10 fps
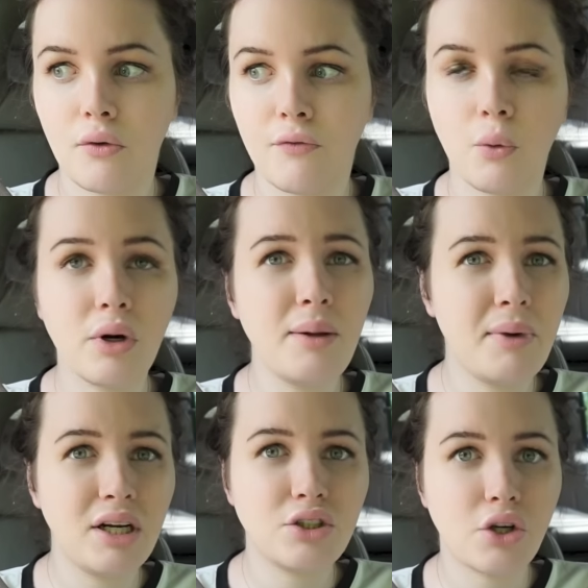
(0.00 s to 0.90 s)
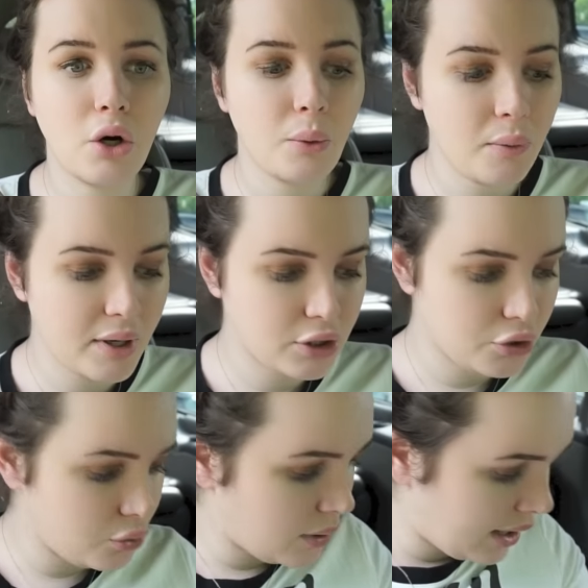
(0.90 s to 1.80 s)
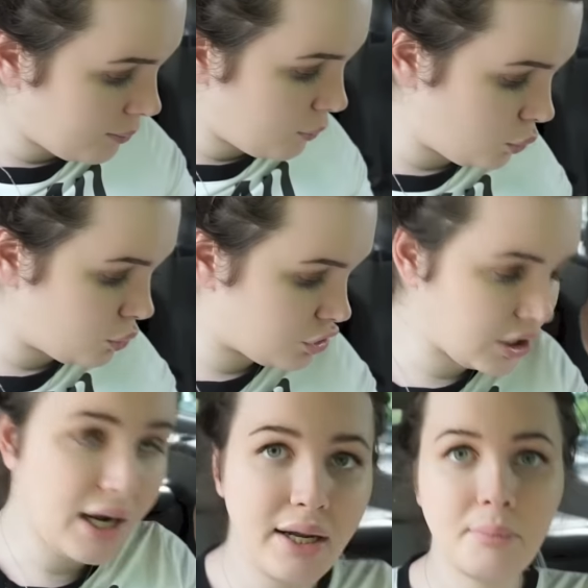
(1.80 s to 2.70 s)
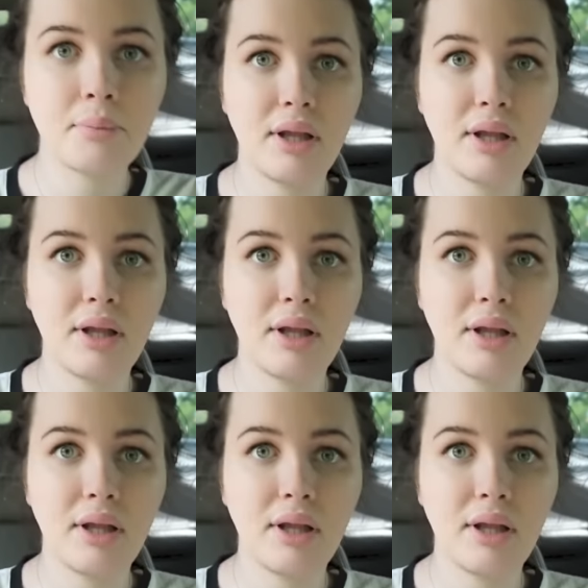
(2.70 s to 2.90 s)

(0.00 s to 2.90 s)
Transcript: 40 minutes ago, we went to a moonshine